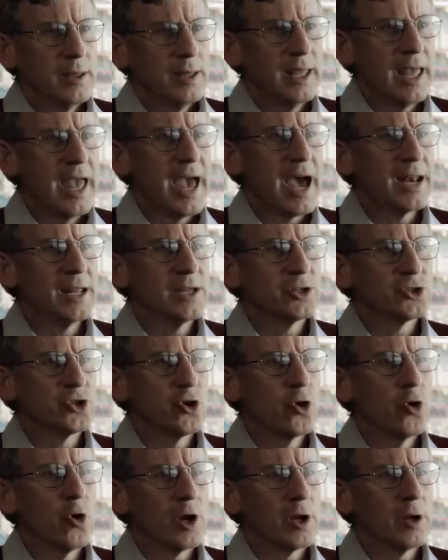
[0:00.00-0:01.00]
he had his
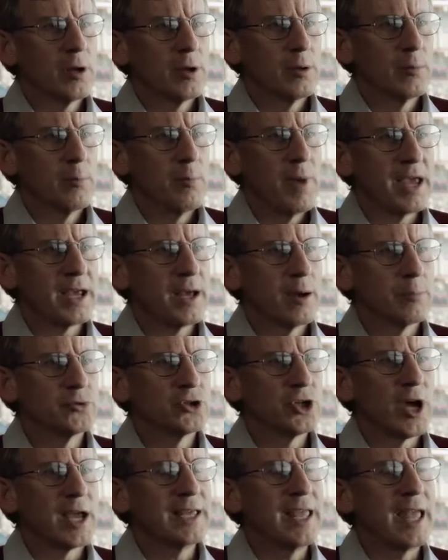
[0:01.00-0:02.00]
cook make up
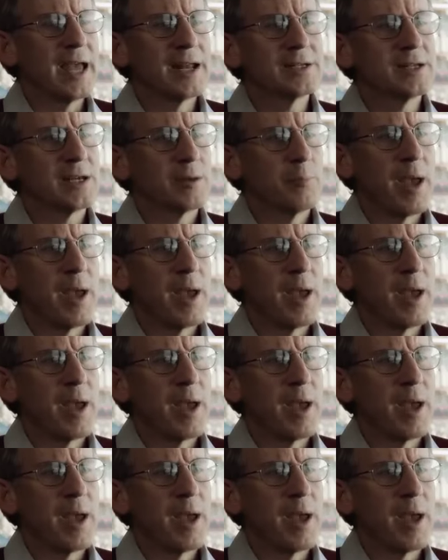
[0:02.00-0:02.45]
gigantic